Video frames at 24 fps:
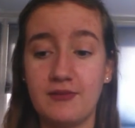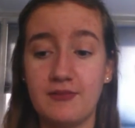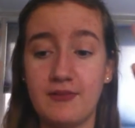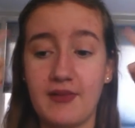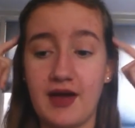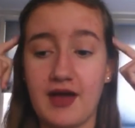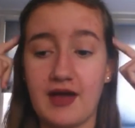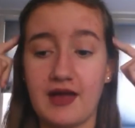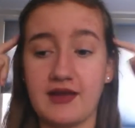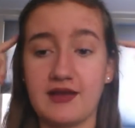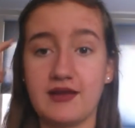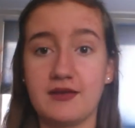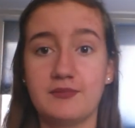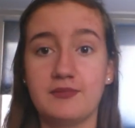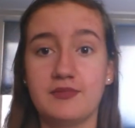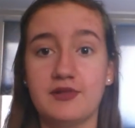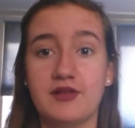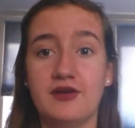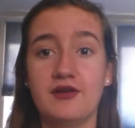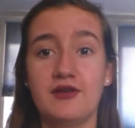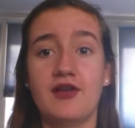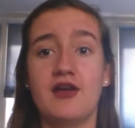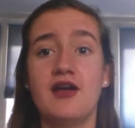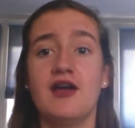Mind
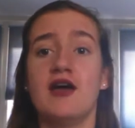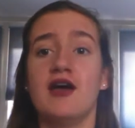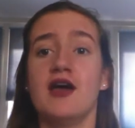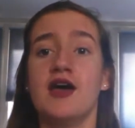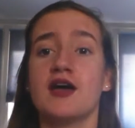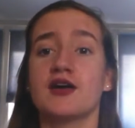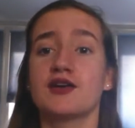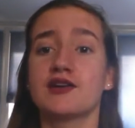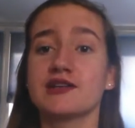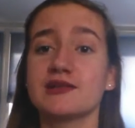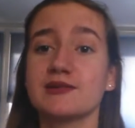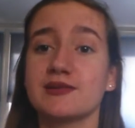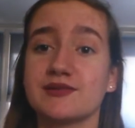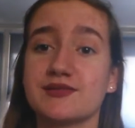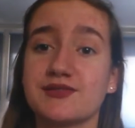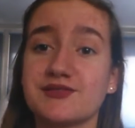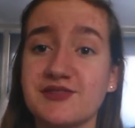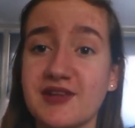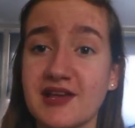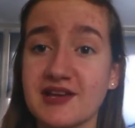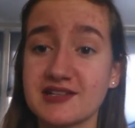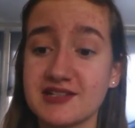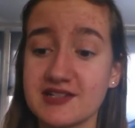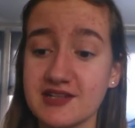blown. Christmas
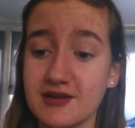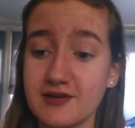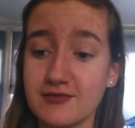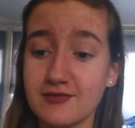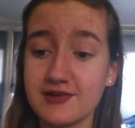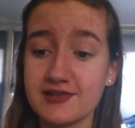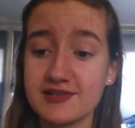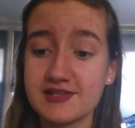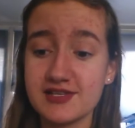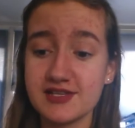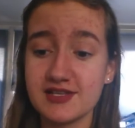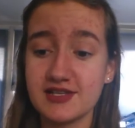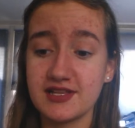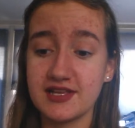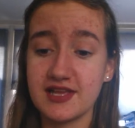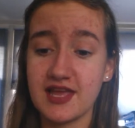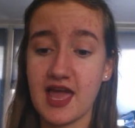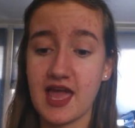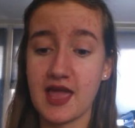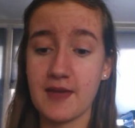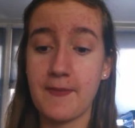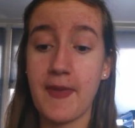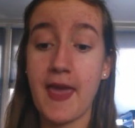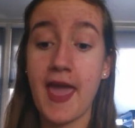was actually originally
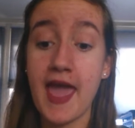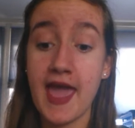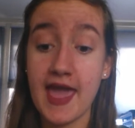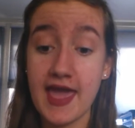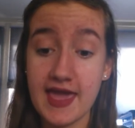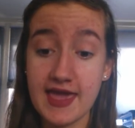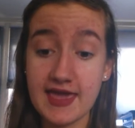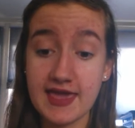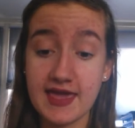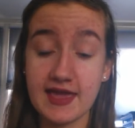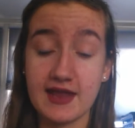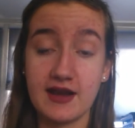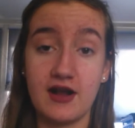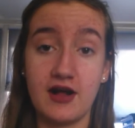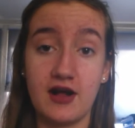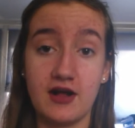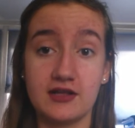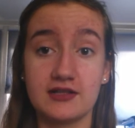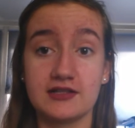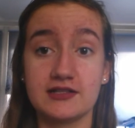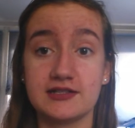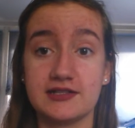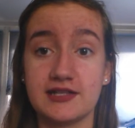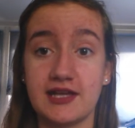a pagan
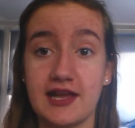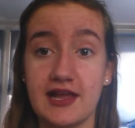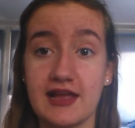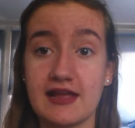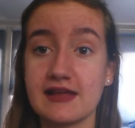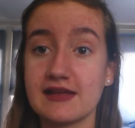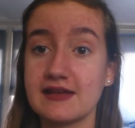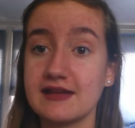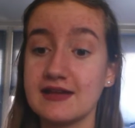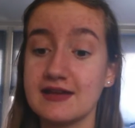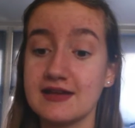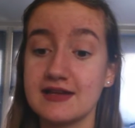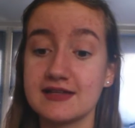holiday